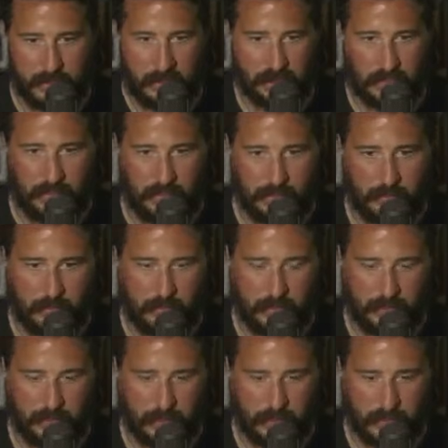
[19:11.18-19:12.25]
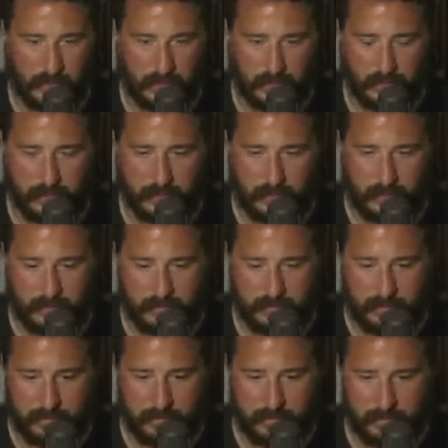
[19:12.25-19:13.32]
I don't really uh,
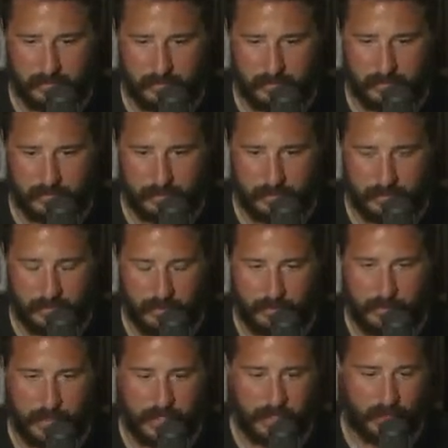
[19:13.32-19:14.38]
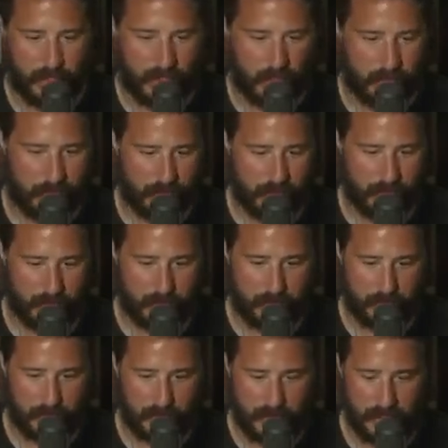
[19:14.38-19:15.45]
want to spend thousands, hundreds
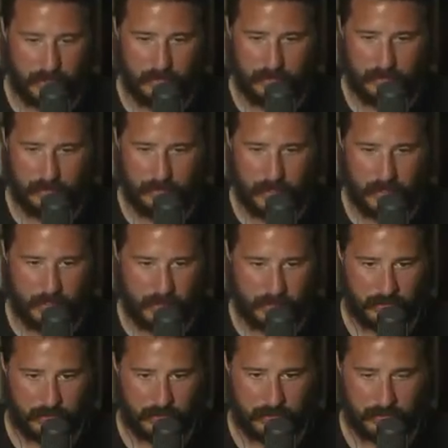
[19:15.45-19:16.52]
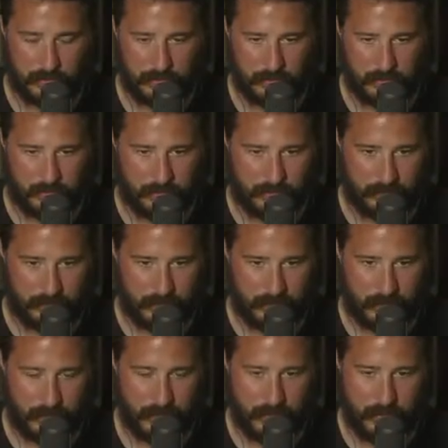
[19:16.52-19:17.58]
and thousands of dollars
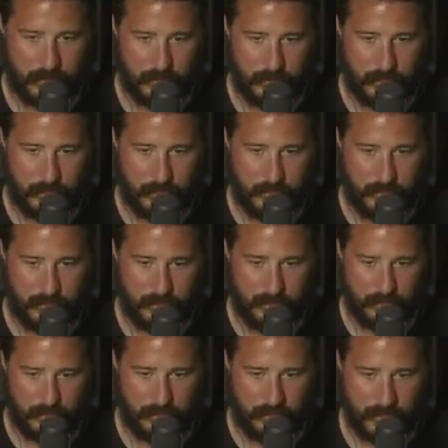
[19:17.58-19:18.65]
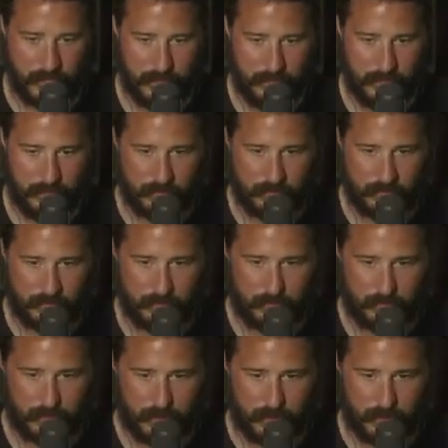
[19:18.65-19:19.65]
on the new consoles and all the games and stuff.